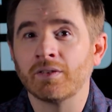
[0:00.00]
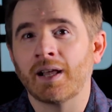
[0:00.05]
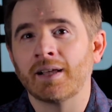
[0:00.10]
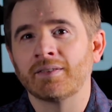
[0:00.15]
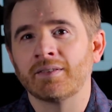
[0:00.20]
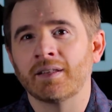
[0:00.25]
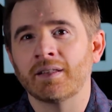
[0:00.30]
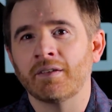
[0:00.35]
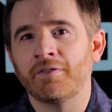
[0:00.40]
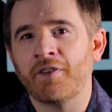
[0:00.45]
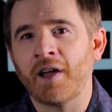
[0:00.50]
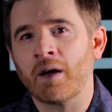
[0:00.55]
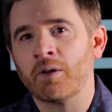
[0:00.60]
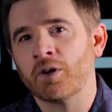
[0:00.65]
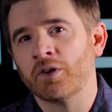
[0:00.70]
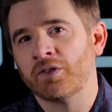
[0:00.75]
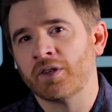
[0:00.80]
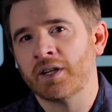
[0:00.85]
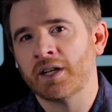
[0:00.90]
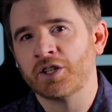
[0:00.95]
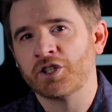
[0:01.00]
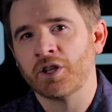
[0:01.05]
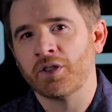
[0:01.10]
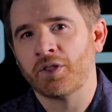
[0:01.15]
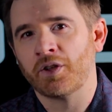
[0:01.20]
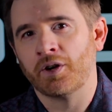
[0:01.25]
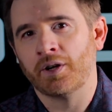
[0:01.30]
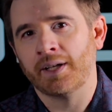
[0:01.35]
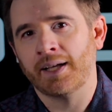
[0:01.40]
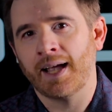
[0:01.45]
less than the Founders Edition
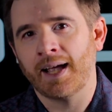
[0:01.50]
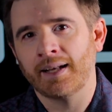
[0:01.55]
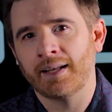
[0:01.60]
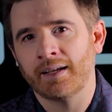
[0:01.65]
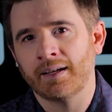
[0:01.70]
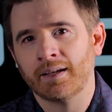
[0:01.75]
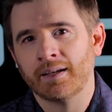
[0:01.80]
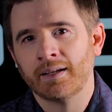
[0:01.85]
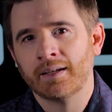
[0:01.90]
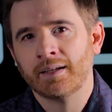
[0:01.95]
3080.